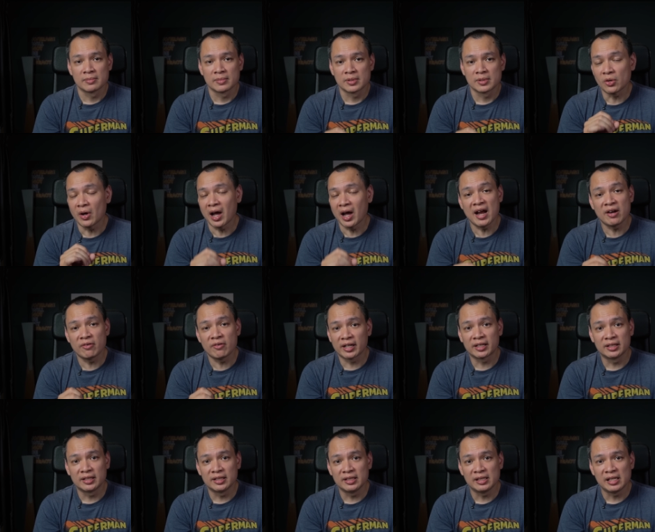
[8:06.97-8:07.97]
So I
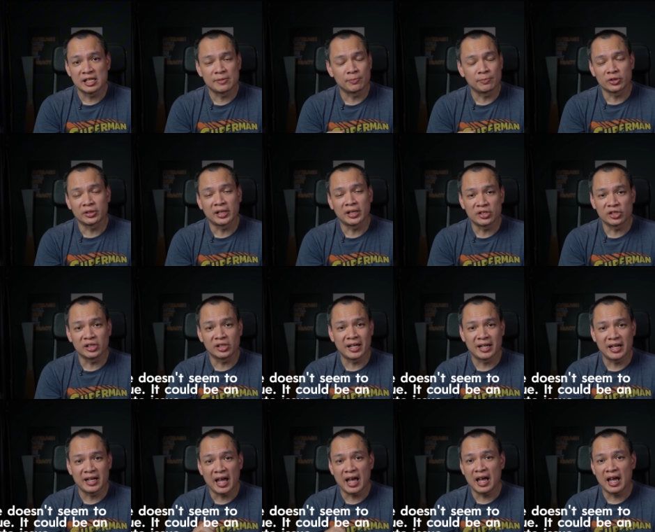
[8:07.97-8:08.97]
reckon it's potentially
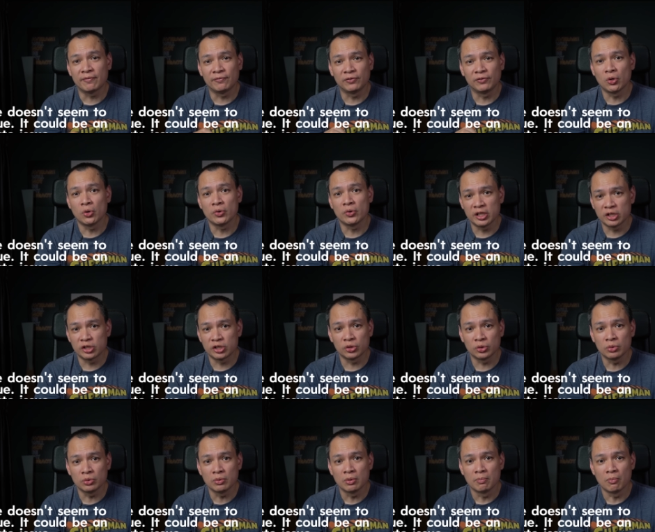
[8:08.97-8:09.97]
an airflow
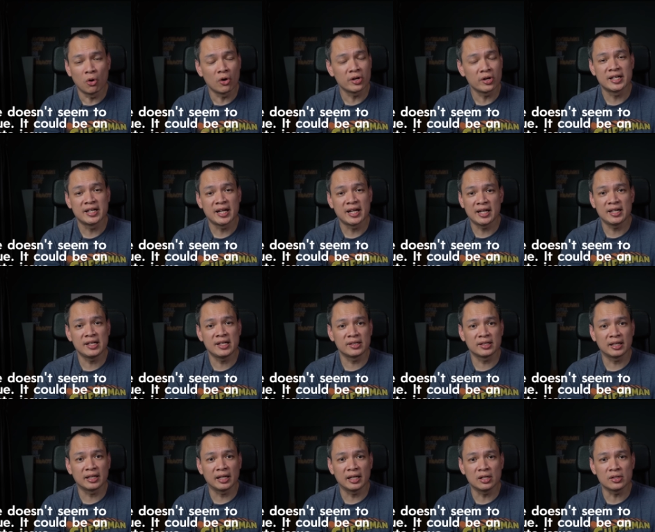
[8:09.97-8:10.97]
issue more than
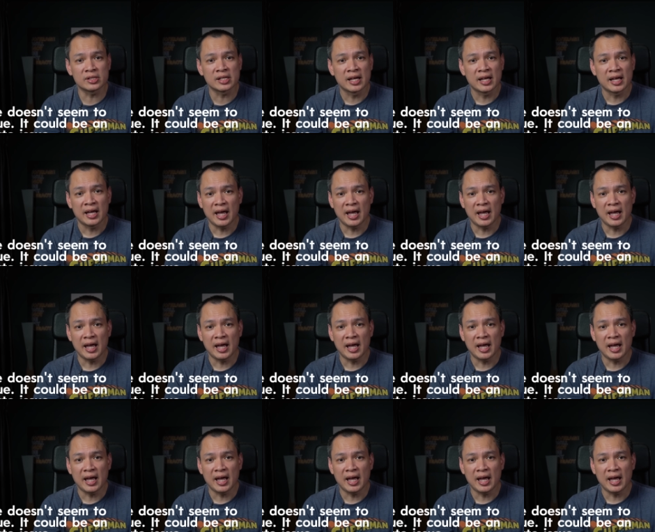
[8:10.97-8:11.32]
anything else,